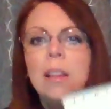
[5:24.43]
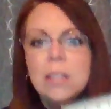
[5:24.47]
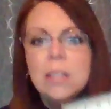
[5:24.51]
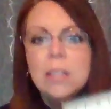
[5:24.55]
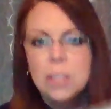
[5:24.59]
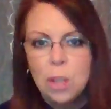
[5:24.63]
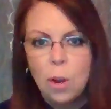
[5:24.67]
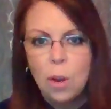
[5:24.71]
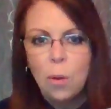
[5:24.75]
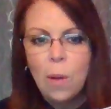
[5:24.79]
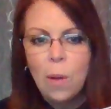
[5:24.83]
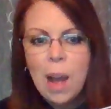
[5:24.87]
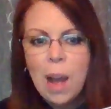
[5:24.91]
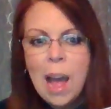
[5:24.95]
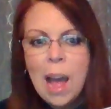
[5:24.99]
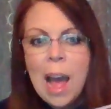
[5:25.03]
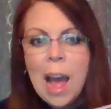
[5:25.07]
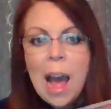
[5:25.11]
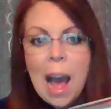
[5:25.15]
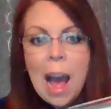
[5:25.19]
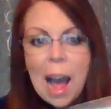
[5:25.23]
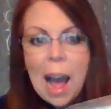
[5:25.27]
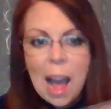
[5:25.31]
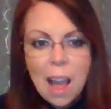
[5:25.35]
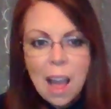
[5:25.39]
So
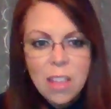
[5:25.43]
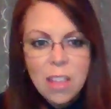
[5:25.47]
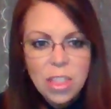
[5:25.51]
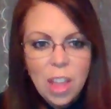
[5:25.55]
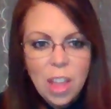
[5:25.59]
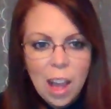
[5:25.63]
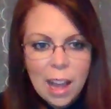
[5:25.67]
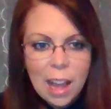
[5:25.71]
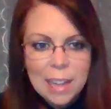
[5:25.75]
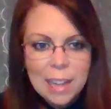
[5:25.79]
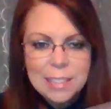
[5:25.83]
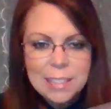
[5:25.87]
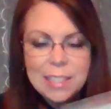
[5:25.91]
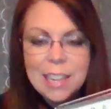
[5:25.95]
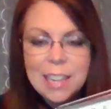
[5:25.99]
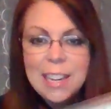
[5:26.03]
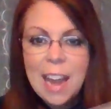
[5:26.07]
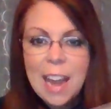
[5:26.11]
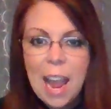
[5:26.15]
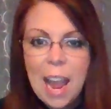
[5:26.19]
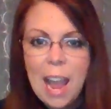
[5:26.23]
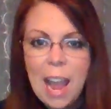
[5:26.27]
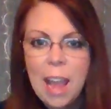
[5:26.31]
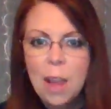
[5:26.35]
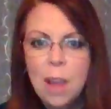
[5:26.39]
I thought
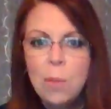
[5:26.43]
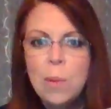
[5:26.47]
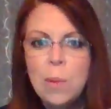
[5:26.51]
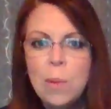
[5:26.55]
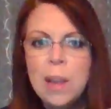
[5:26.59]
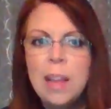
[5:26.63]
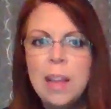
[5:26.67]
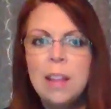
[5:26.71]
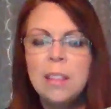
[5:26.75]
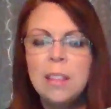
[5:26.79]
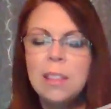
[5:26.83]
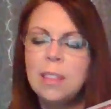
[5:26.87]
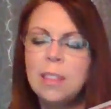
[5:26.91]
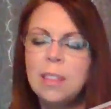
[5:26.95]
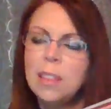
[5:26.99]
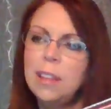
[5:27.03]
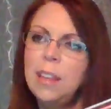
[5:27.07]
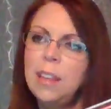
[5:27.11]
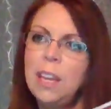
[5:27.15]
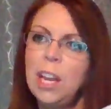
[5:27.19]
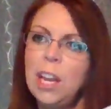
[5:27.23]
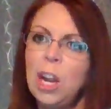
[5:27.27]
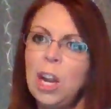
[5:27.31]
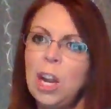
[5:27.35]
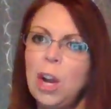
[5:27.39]
today with,
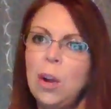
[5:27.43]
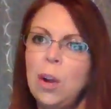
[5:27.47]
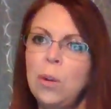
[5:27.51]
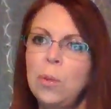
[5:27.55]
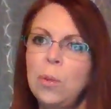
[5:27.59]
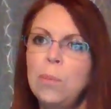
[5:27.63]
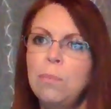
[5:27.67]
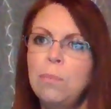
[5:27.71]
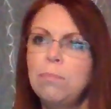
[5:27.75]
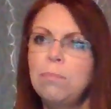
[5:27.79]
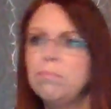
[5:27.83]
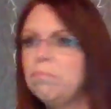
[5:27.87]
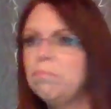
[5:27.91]
you know,